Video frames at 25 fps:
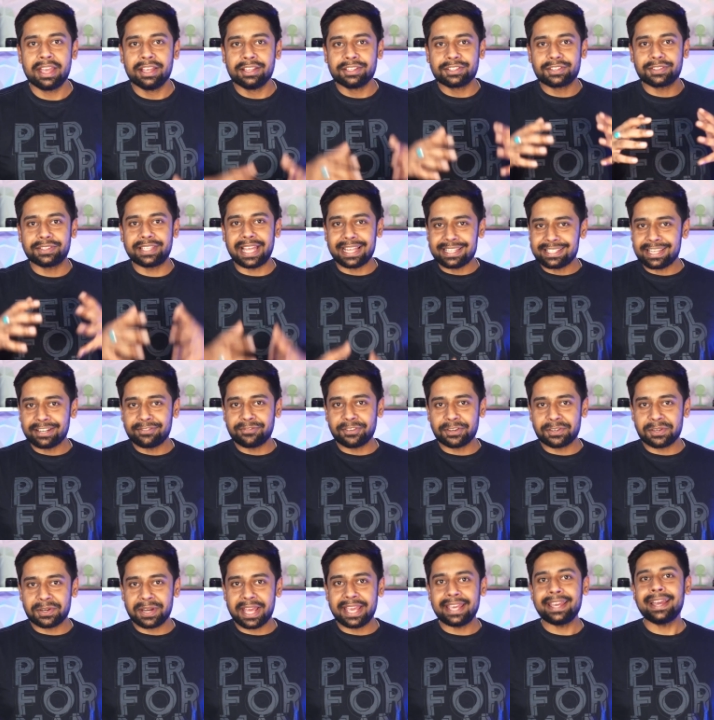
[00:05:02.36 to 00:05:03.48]
So that's it for
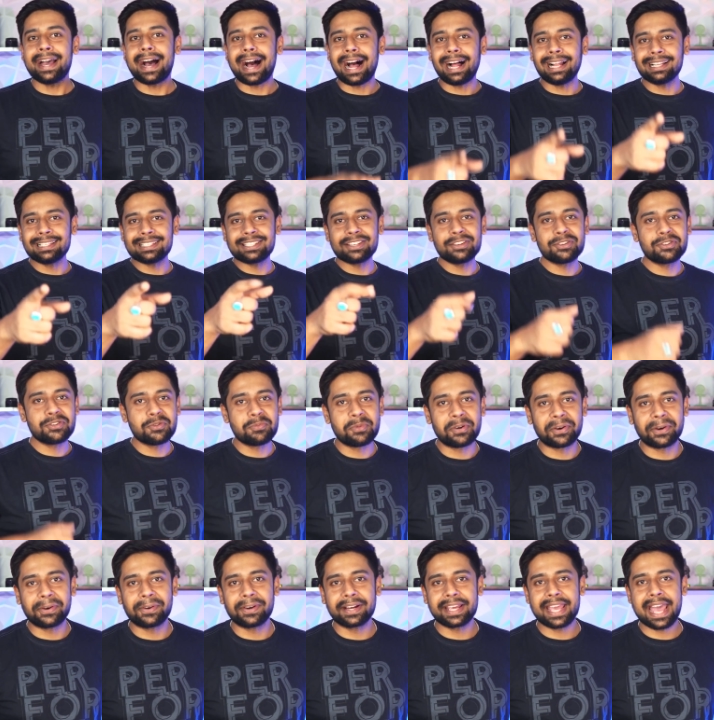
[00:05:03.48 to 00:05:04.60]
today. I'll see you
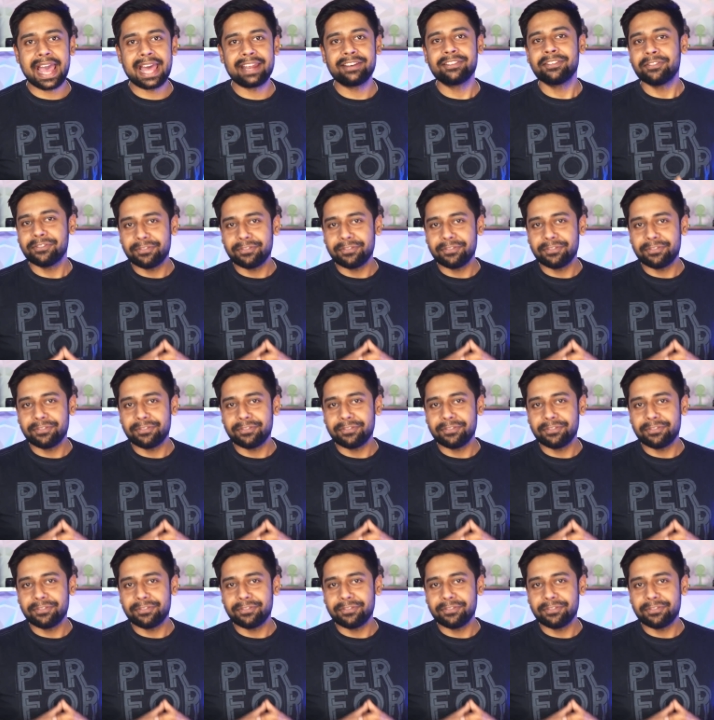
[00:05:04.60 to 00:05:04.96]
tomorrow again